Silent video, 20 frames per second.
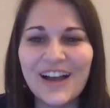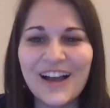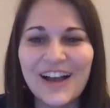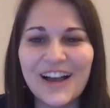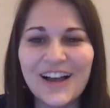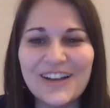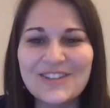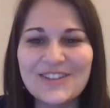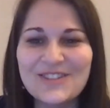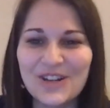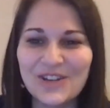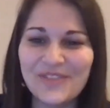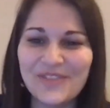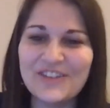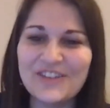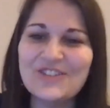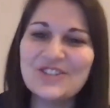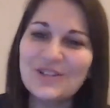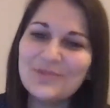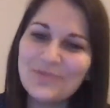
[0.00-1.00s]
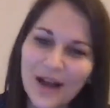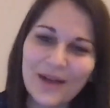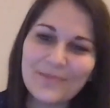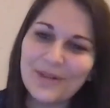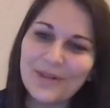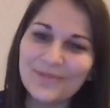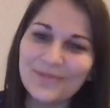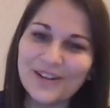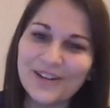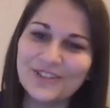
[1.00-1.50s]
a survey should
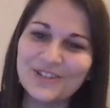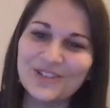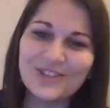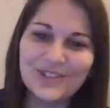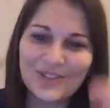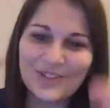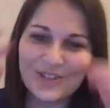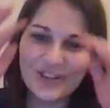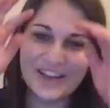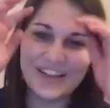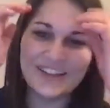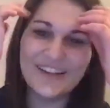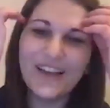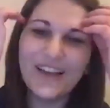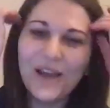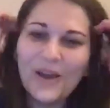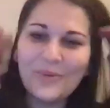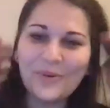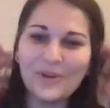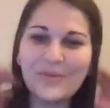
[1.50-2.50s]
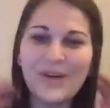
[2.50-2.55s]
pop up on your screen.